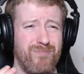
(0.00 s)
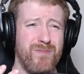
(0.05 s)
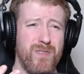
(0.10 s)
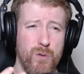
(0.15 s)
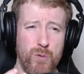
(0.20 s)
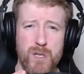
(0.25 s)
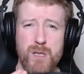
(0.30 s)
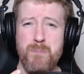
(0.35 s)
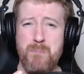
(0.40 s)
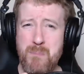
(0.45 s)

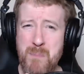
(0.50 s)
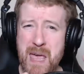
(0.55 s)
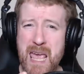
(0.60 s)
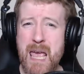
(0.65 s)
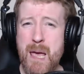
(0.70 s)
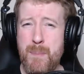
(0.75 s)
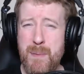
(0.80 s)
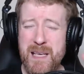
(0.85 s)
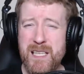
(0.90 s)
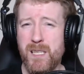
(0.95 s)
There was
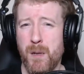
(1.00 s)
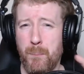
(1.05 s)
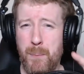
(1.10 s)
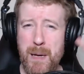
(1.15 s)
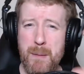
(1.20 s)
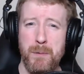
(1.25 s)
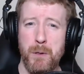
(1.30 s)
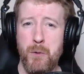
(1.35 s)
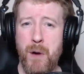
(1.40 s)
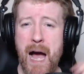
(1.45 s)
maybe some
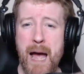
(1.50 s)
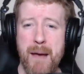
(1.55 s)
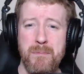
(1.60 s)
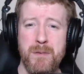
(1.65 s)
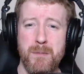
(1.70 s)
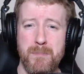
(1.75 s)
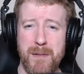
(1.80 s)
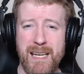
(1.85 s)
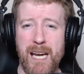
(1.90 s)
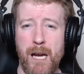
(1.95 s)
people who
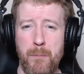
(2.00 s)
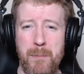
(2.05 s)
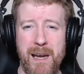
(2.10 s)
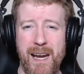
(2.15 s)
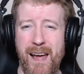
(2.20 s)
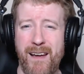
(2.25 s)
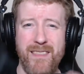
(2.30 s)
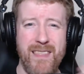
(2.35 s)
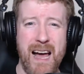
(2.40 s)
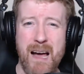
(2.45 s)
hyped him a little
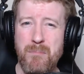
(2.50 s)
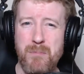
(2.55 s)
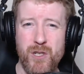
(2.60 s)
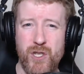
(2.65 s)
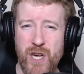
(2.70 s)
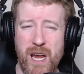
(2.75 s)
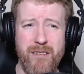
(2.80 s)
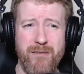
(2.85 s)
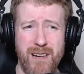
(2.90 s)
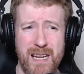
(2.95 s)
bit like that,
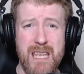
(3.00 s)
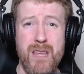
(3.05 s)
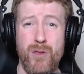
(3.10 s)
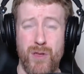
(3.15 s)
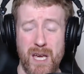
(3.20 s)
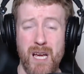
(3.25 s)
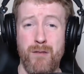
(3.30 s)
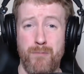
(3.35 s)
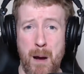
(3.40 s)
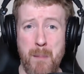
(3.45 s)
but generally, you
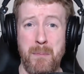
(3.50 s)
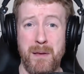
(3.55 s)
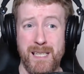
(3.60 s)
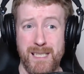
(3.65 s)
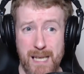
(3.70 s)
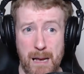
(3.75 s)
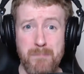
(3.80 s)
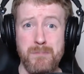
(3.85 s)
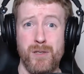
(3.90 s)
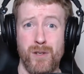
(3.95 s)
think, remember,
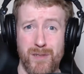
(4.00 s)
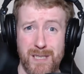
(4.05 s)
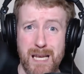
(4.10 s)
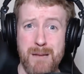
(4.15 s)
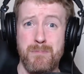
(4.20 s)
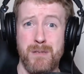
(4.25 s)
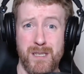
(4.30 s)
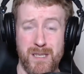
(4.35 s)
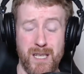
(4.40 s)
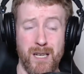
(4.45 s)
the Samsung
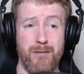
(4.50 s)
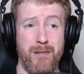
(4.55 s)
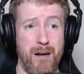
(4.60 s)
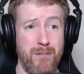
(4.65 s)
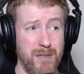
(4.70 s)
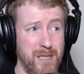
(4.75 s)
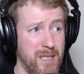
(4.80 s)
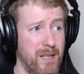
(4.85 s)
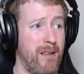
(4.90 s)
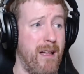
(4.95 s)
teams are still
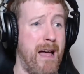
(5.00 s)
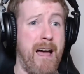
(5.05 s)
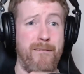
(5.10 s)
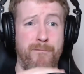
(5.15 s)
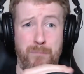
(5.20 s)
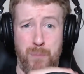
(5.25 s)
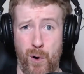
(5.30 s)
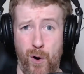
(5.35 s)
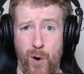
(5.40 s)
around. You still have